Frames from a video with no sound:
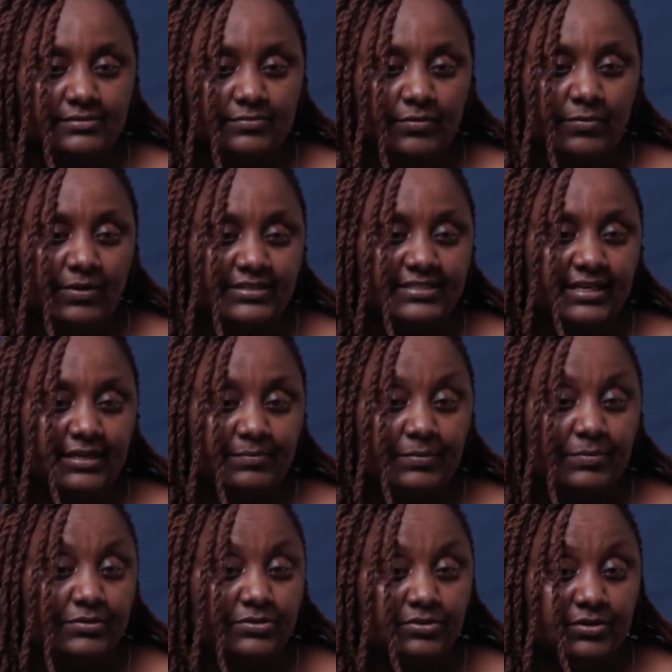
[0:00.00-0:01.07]
We were telling
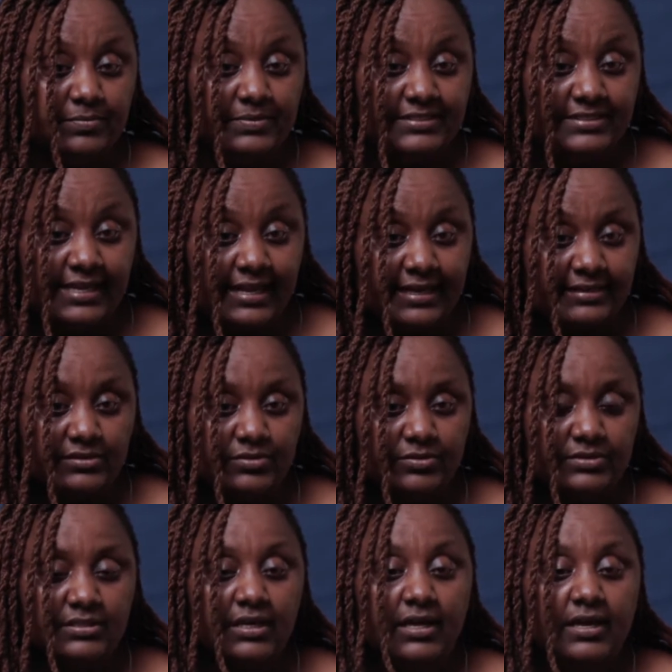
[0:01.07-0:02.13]
people do not be silent, because